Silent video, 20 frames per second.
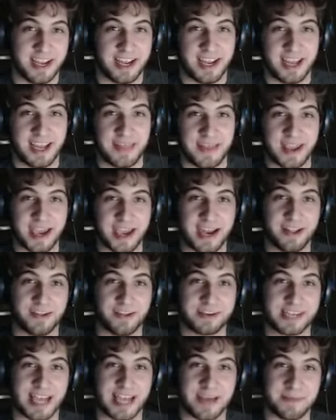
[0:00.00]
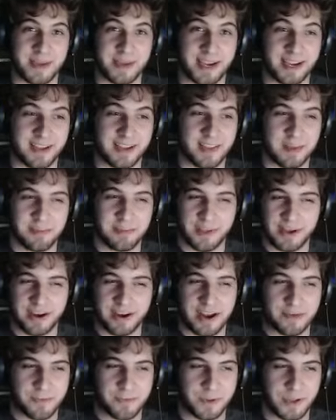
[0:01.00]
And they kind of looked at me, and they played it
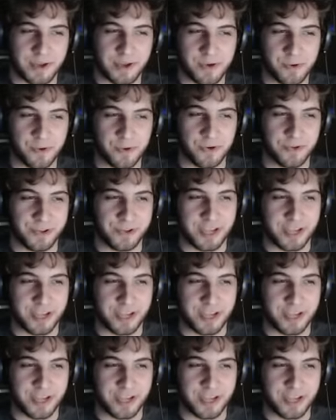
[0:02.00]
off really cool.